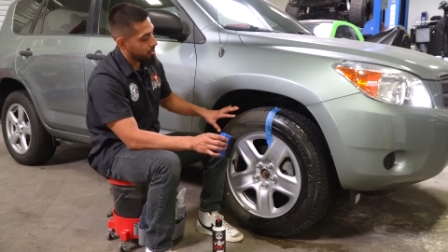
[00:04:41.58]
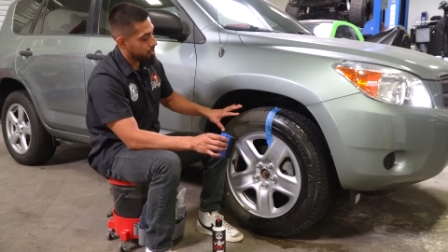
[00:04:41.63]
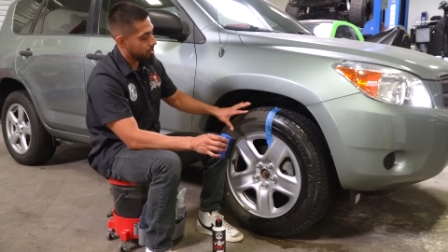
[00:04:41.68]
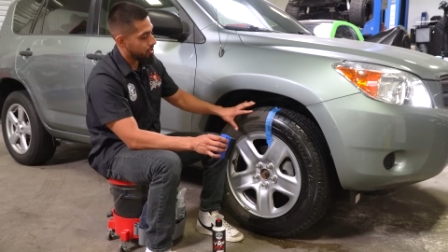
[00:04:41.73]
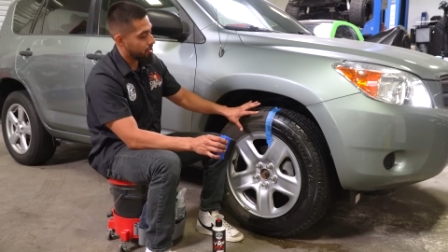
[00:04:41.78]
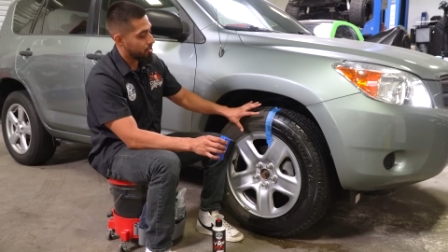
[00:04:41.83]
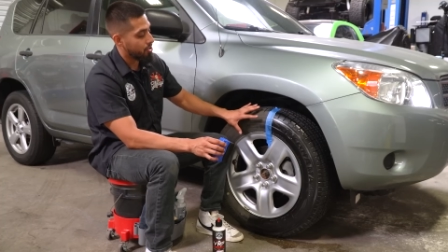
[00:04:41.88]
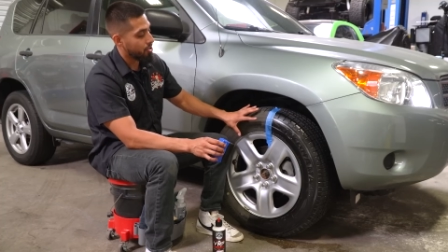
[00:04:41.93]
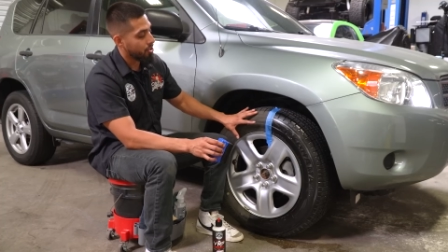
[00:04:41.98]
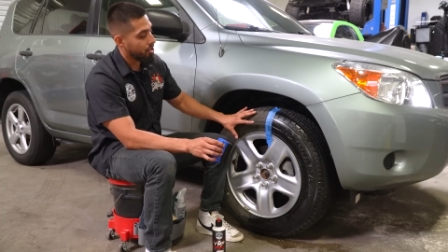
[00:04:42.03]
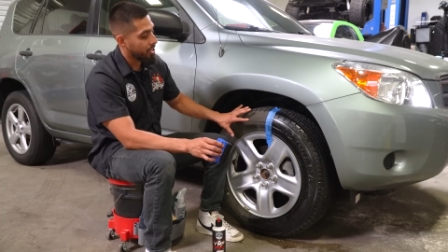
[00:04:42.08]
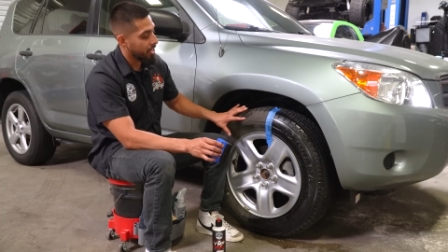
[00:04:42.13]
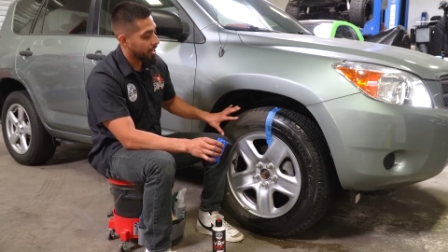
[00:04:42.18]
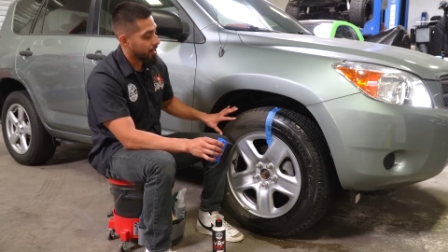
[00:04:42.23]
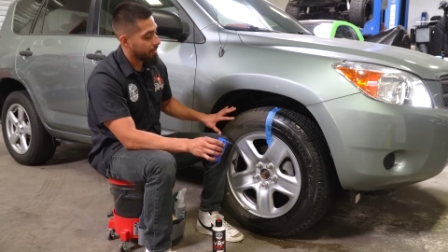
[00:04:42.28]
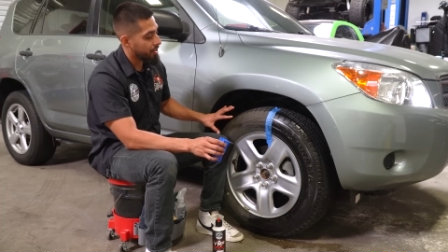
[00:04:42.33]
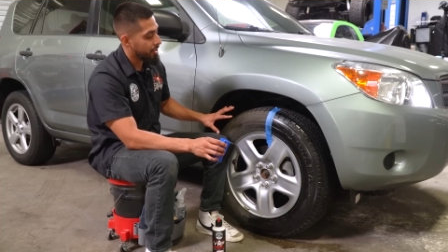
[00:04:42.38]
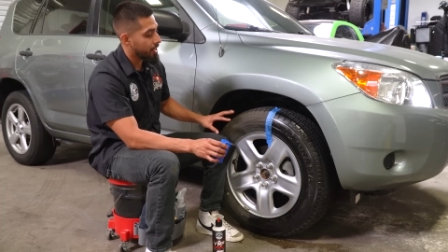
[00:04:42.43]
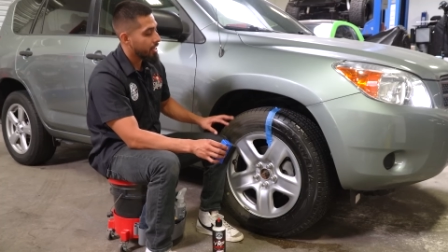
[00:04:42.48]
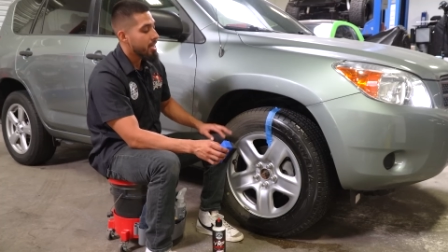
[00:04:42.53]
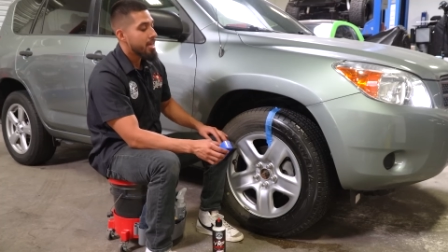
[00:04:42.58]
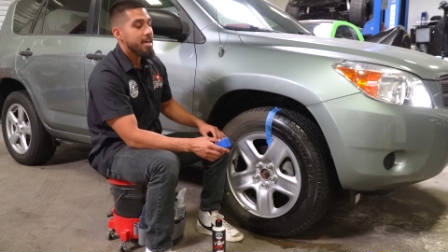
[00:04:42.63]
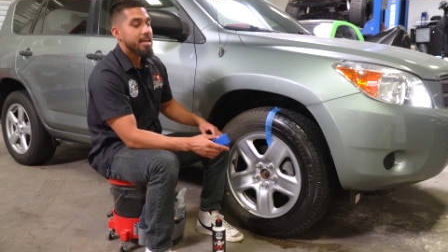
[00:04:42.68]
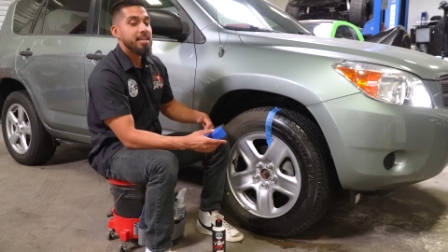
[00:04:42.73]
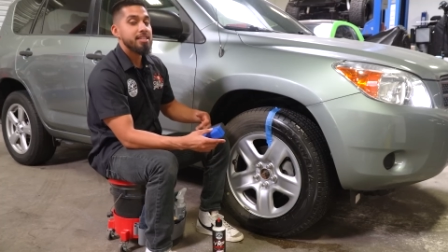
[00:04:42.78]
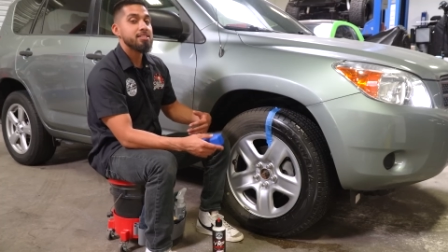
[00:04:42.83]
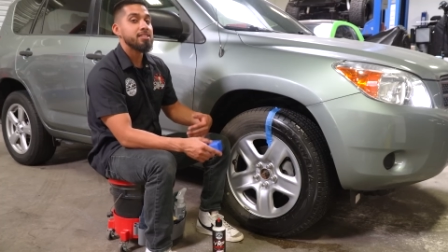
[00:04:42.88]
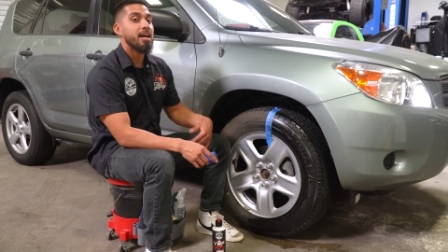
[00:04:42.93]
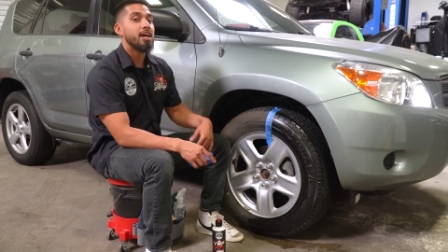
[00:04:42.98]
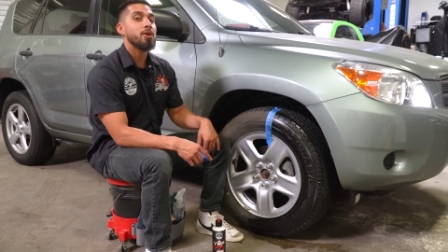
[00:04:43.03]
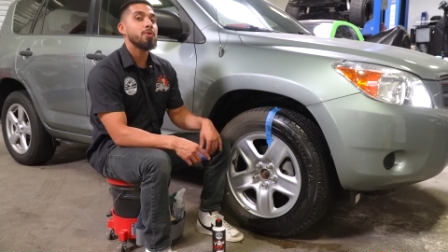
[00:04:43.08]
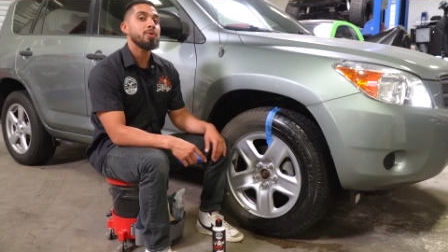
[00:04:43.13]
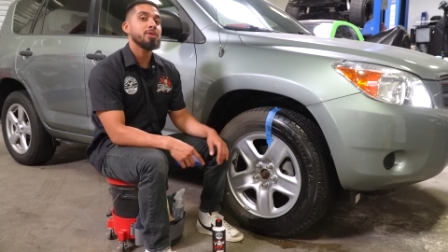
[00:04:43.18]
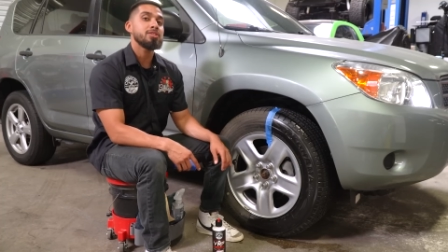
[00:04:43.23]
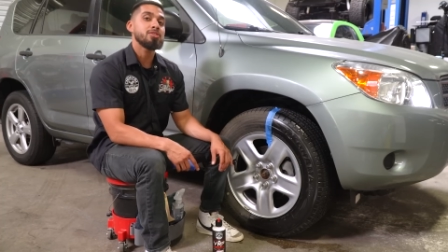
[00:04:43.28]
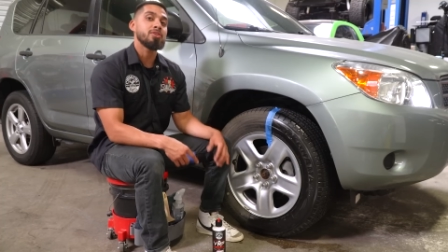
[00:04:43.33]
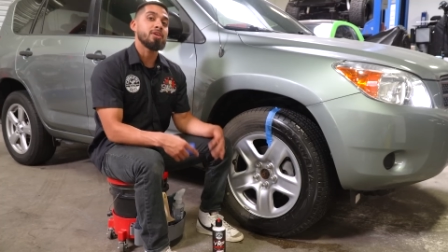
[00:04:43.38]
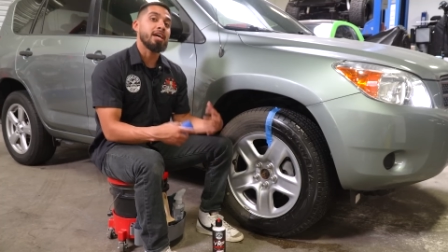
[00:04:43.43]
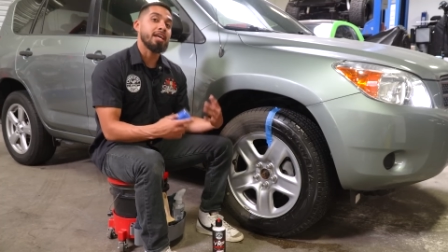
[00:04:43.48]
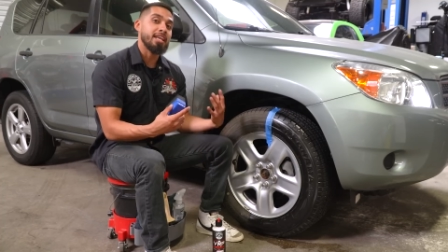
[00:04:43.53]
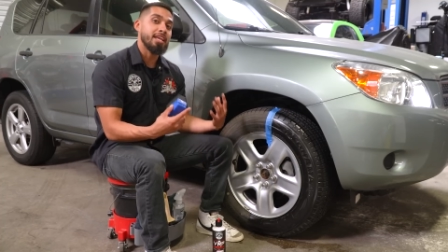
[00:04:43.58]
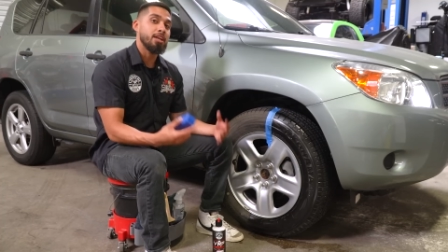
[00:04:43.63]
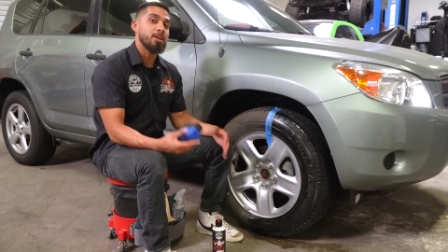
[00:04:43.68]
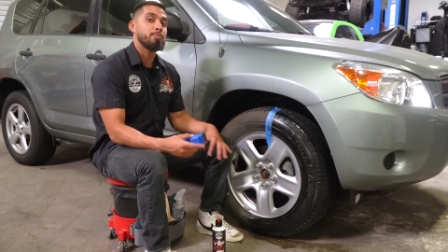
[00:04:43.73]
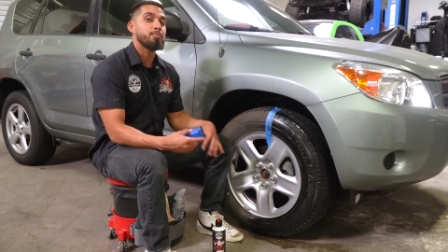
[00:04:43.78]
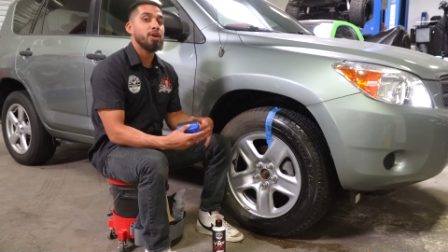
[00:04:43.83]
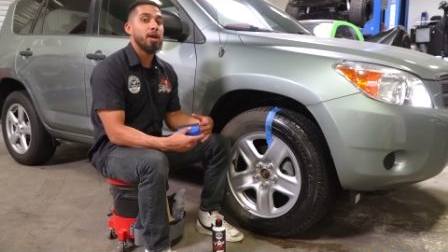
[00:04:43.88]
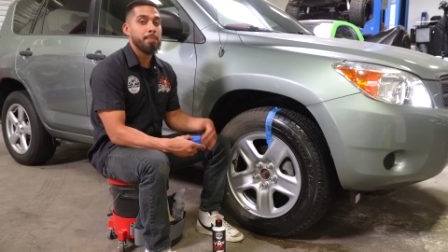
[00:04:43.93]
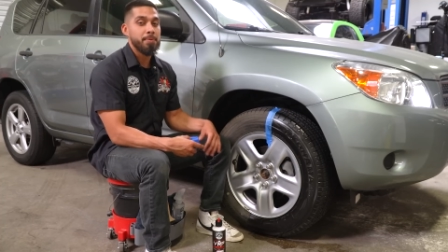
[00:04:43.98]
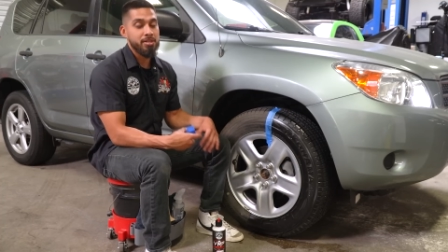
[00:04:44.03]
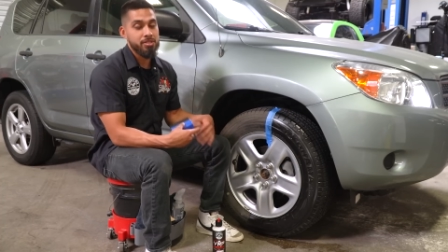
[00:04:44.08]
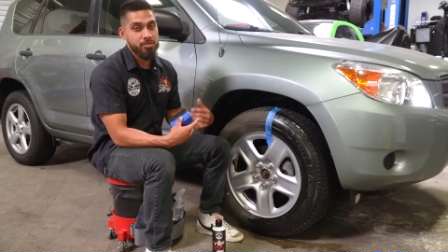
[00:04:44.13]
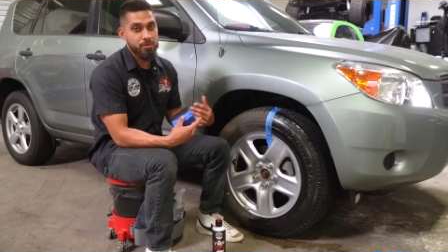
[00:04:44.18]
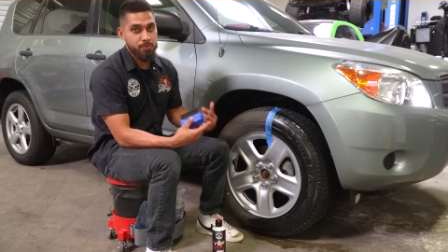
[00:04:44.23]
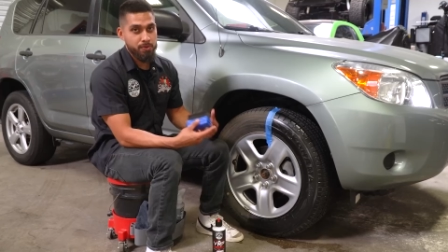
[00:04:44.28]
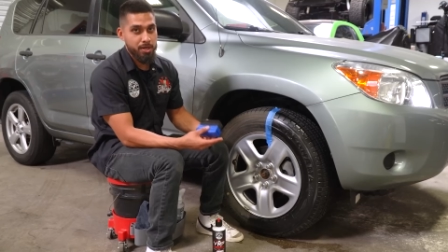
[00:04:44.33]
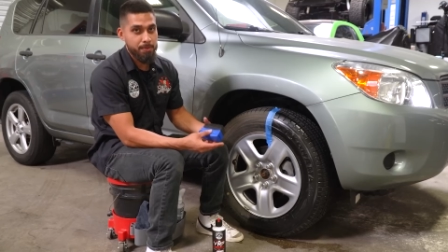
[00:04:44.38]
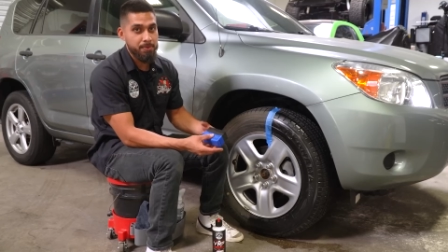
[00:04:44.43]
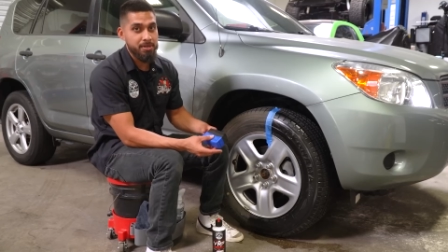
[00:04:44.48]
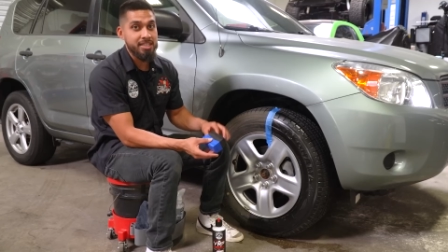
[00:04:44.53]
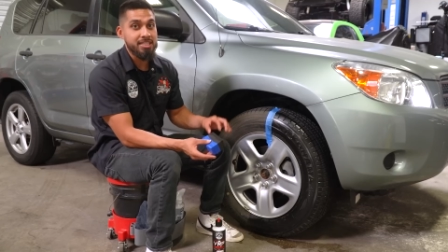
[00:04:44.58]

onto the dirty area, it's not going to adhere properly to rubber,